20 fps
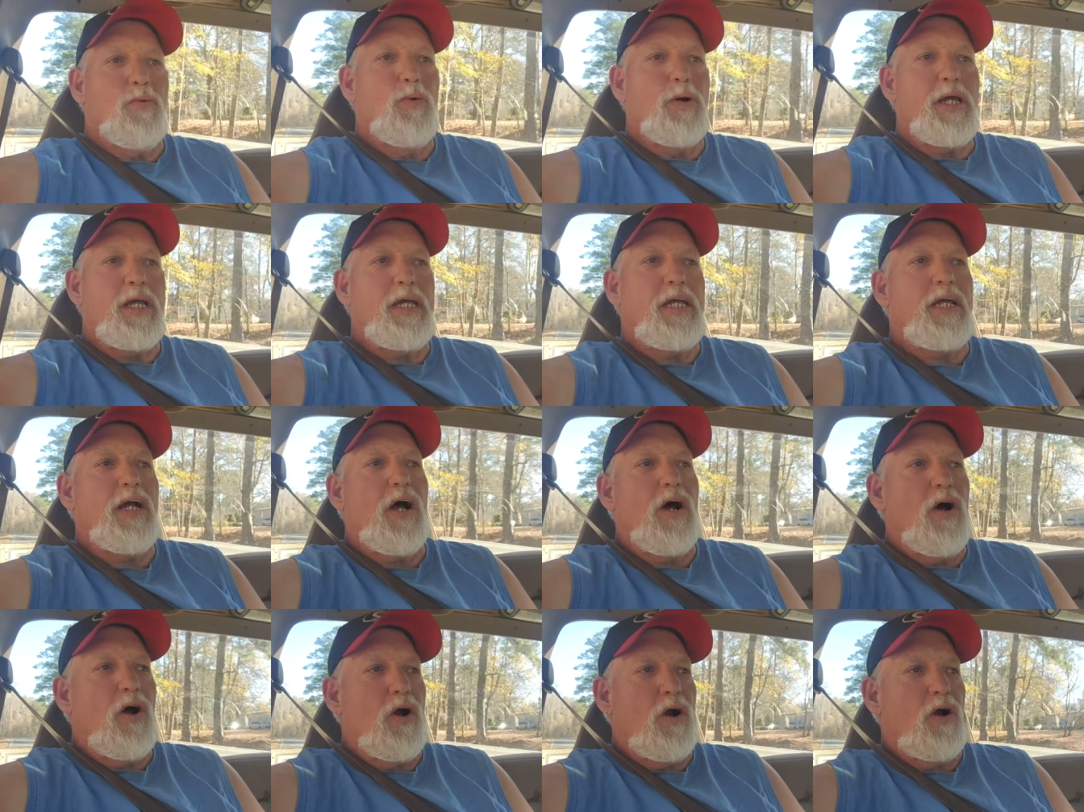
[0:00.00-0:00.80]
We
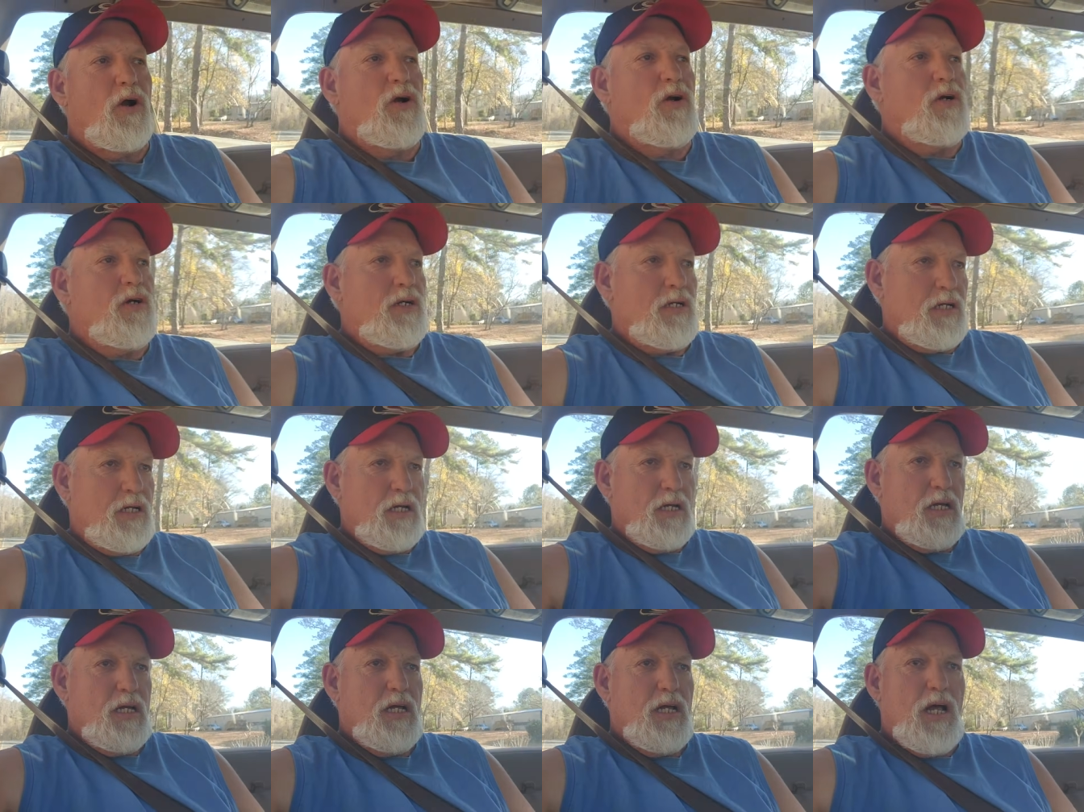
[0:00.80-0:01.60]
are
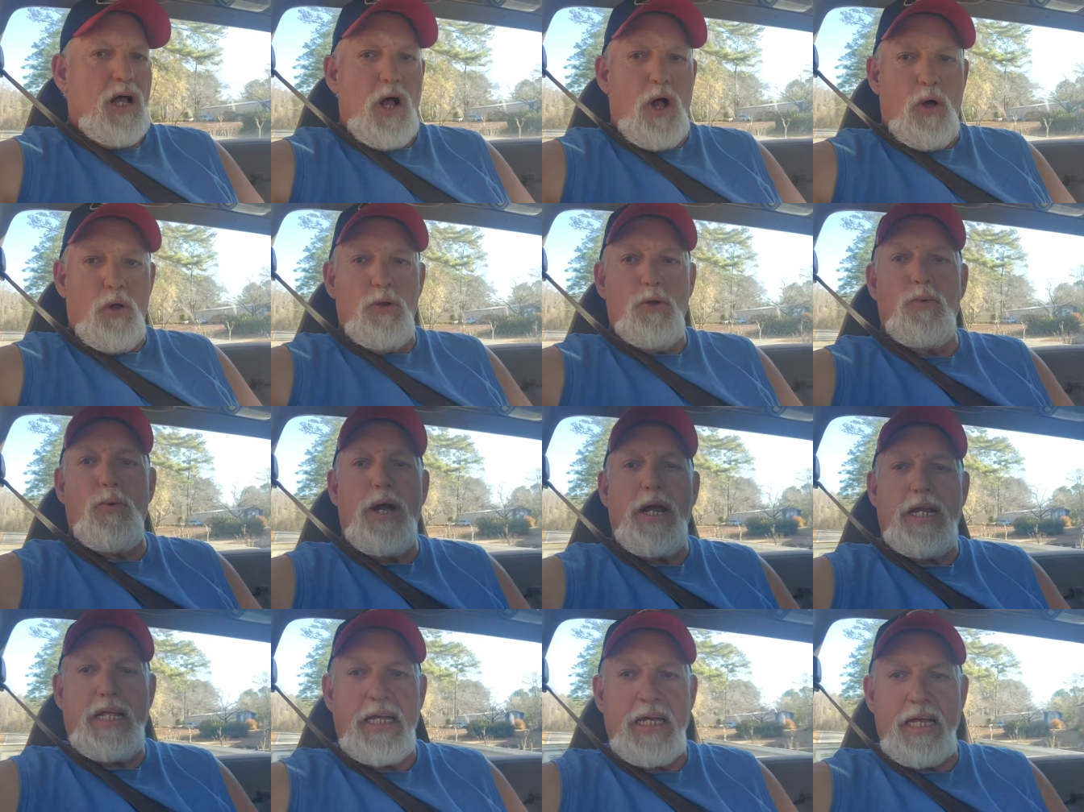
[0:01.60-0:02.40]
on the
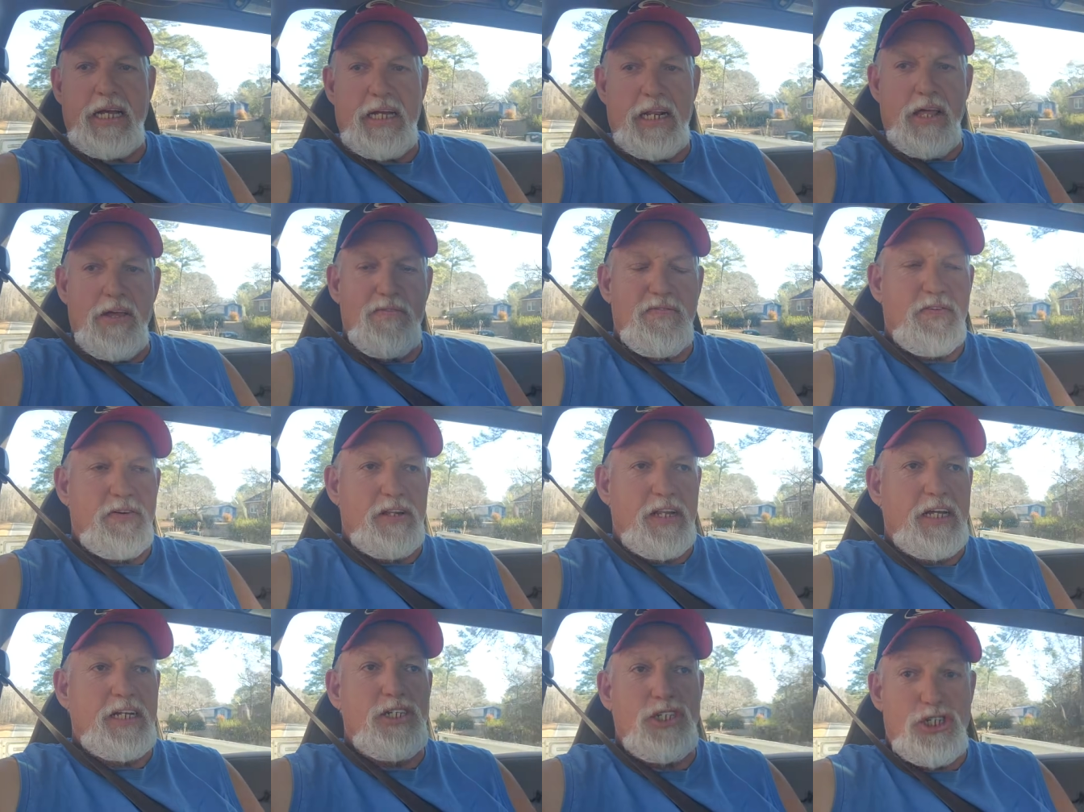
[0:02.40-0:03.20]
way to get
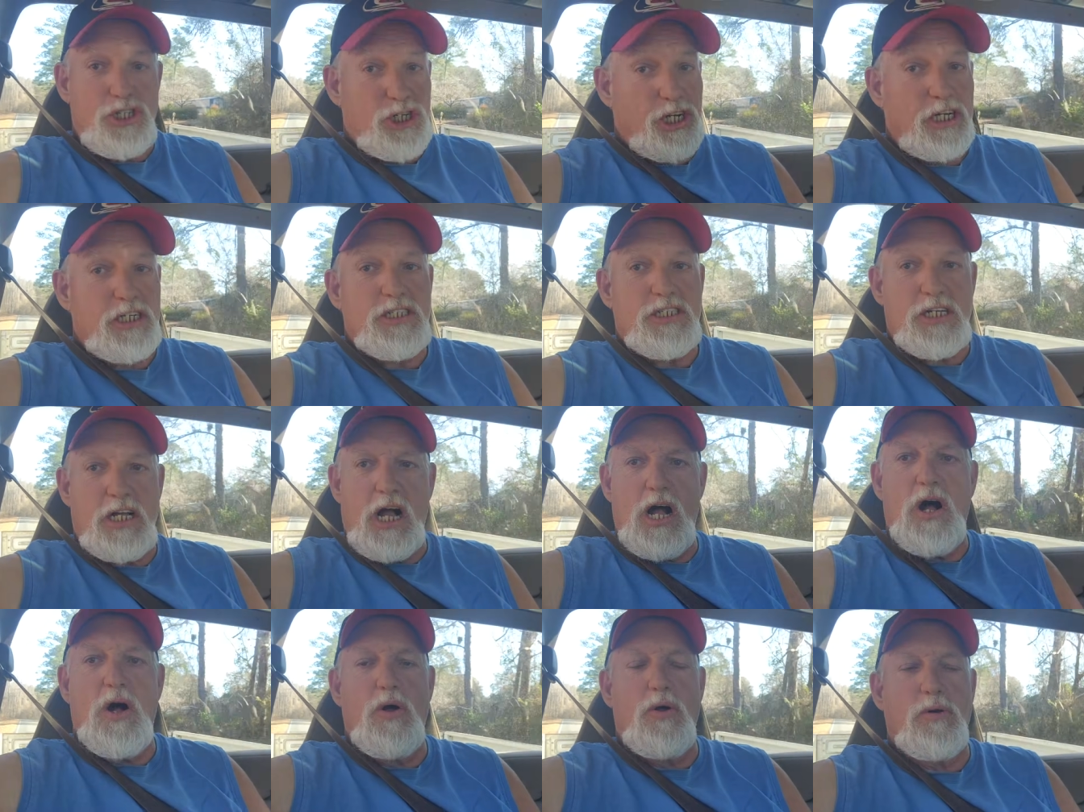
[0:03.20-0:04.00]
Clifford. They just
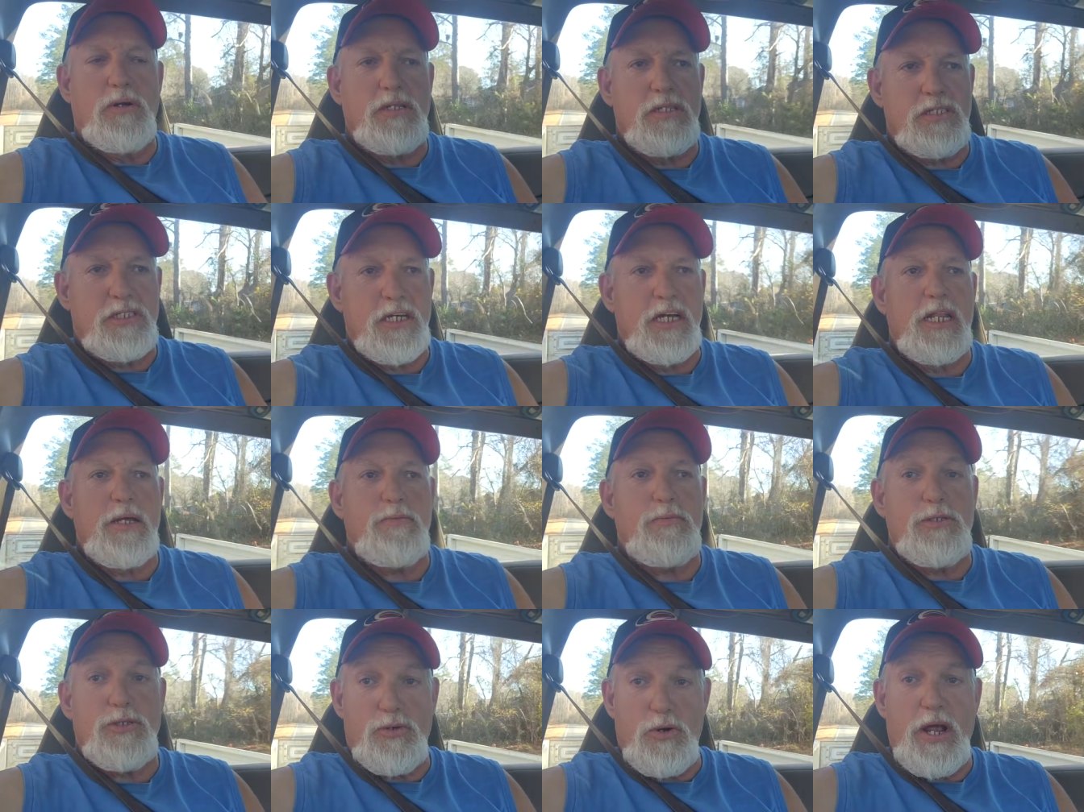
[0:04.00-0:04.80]
called and said
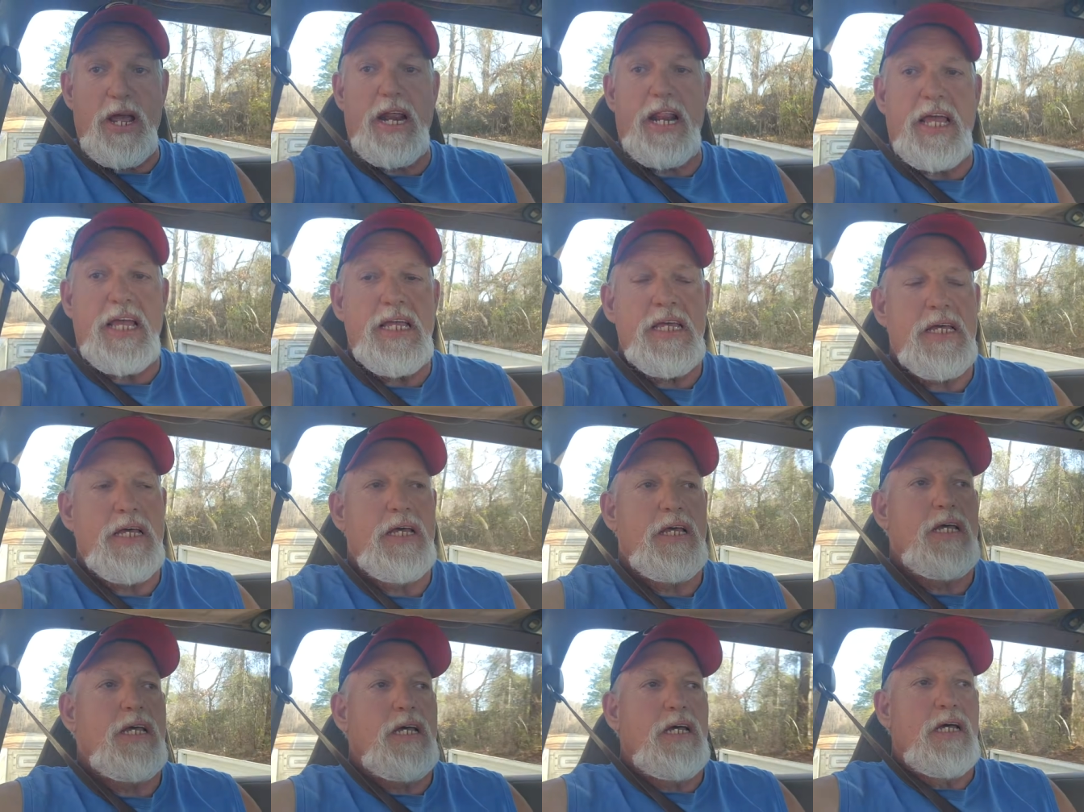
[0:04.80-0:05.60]
it was ready.
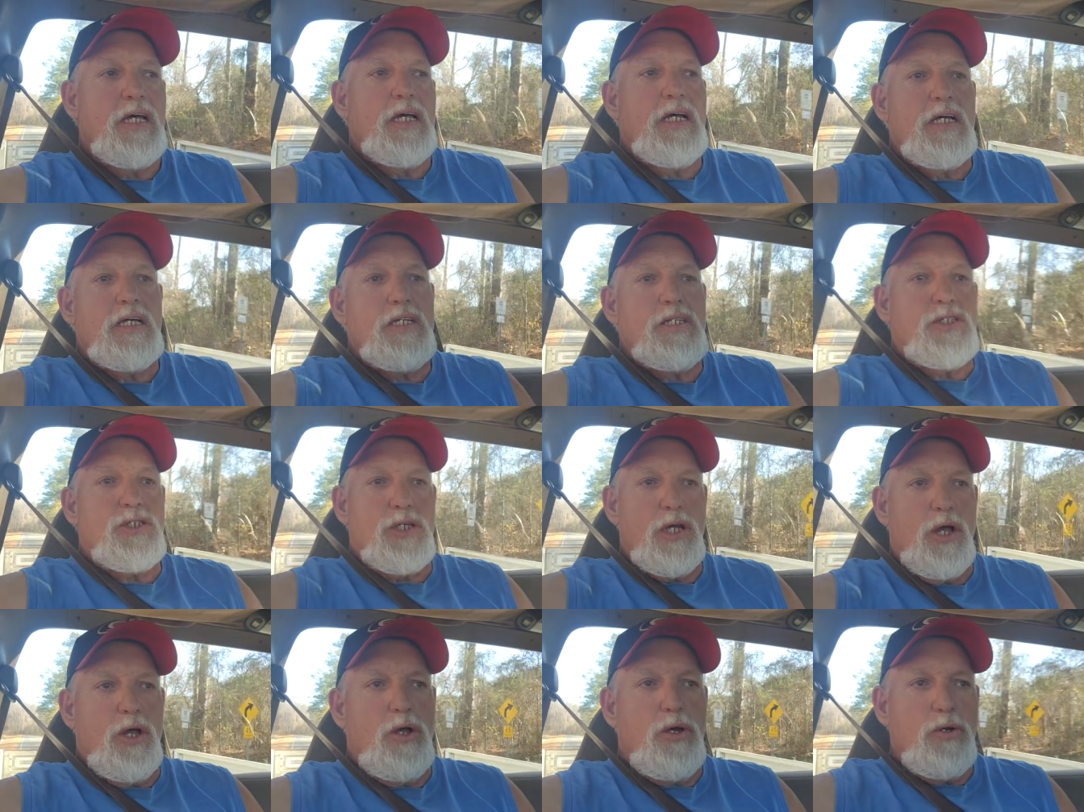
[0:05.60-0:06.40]

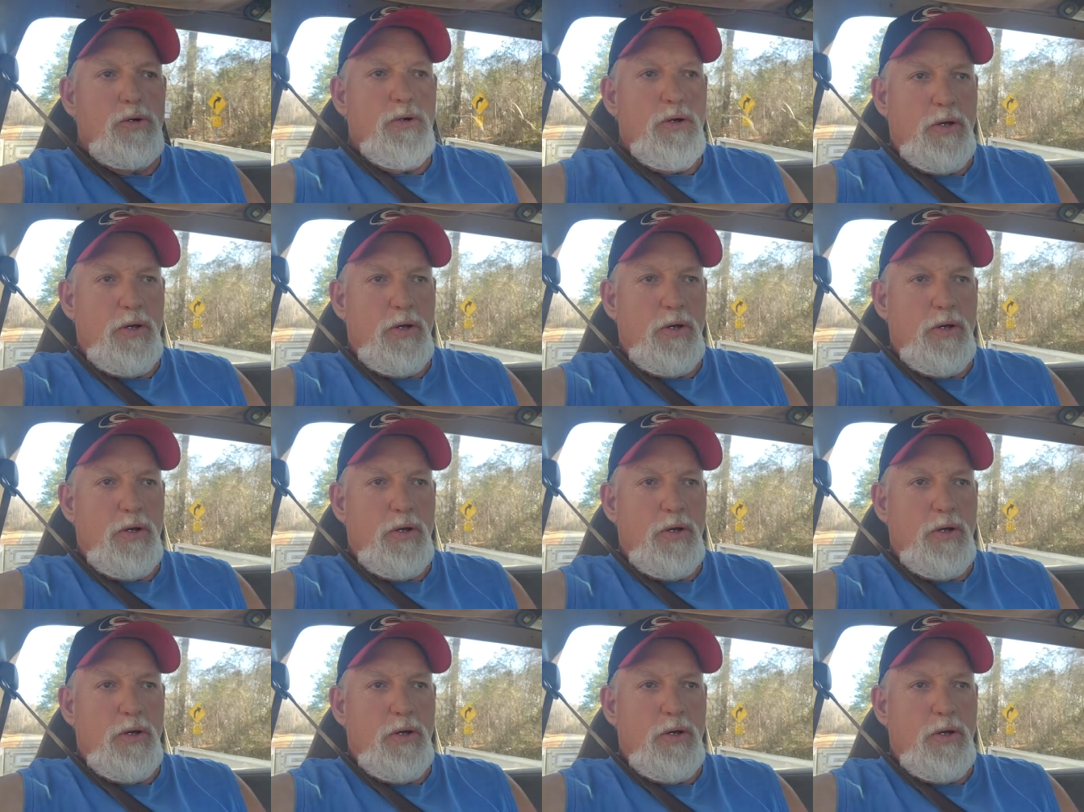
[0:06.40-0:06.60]
So